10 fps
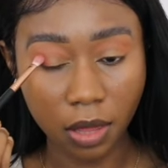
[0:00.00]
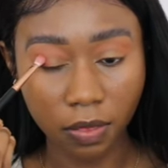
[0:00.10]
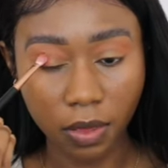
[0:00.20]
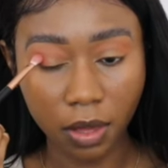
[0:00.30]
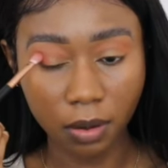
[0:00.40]

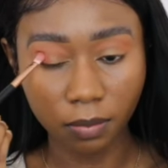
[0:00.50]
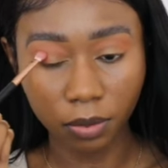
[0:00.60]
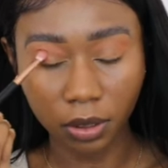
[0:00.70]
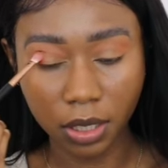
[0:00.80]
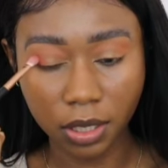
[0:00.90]
and then
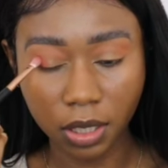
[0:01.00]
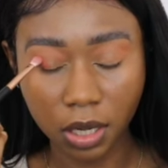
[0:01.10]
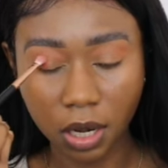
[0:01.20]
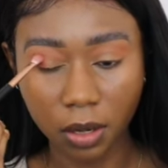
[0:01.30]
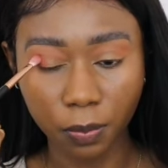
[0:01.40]
blend
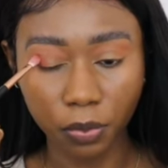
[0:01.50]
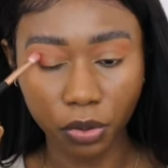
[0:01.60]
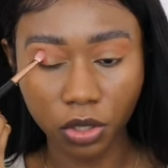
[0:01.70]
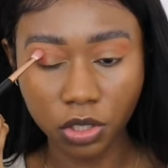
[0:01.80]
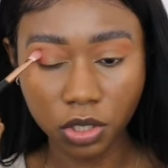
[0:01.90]
it
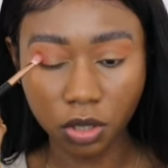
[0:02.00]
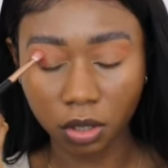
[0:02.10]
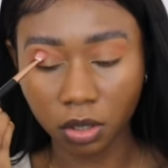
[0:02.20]
upwards.